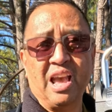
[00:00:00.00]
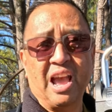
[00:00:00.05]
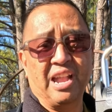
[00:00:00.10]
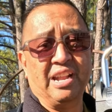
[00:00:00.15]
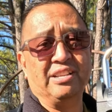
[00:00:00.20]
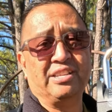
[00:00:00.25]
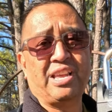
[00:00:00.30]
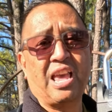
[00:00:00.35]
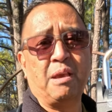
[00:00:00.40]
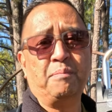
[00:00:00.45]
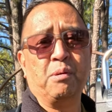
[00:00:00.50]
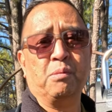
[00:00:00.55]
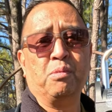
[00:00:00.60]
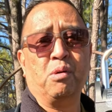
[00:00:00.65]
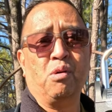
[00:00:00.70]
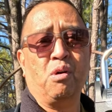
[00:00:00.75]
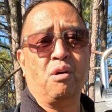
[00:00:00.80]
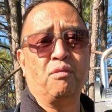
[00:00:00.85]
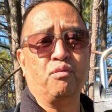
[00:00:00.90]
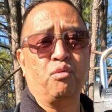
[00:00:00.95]
and is
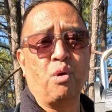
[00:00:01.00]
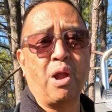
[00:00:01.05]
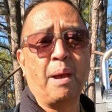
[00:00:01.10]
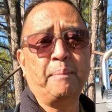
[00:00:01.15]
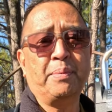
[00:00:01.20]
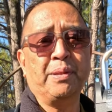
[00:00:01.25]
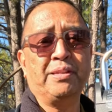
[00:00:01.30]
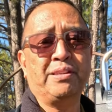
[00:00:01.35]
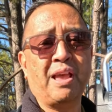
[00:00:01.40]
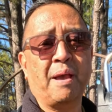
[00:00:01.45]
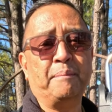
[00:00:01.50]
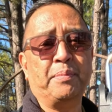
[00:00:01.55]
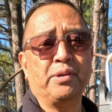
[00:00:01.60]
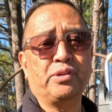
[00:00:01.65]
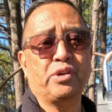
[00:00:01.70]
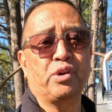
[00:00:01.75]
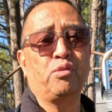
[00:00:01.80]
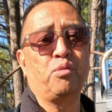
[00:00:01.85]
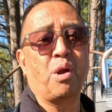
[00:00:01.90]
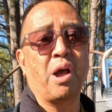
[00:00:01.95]
capable of rapid
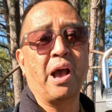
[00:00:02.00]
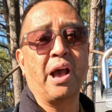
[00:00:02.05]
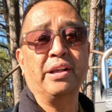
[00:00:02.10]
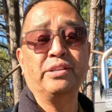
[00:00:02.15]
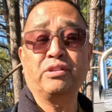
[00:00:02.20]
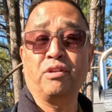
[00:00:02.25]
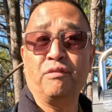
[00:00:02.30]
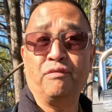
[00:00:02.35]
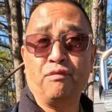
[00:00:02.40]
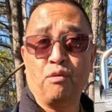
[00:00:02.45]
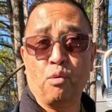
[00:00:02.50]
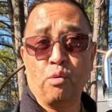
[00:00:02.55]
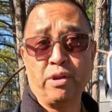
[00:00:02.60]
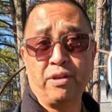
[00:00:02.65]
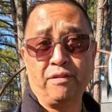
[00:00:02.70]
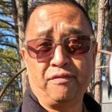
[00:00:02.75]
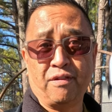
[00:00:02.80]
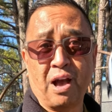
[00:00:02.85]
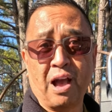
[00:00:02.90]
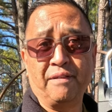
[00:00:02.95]
temperature rise of
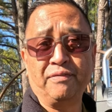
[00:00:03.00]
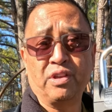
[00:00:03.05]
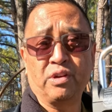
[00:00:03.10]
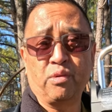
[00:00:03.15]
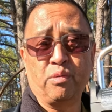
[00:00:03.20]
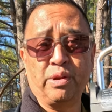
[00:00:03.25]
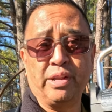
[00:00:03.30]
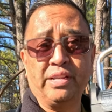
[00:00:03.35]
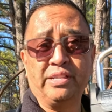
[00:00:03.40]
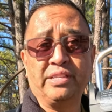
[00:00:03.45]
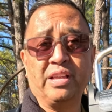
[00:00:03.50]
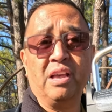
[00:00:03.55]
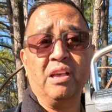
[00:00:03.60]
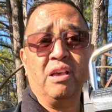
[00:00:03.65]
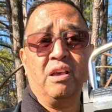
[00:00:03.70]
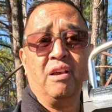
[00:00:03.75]
45 degrees